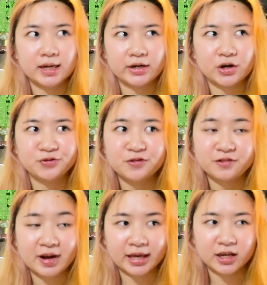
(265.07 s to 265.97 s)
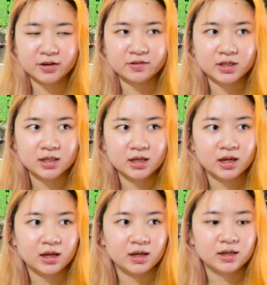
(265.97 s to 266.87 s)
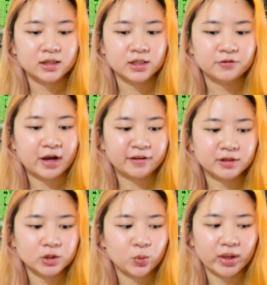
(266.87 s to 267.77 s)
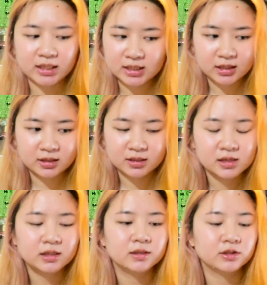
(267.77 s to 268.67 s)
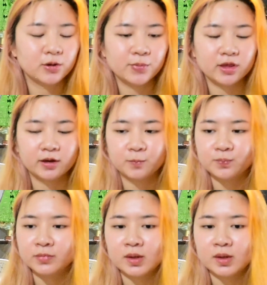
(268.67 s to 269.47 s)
around 5:20 something.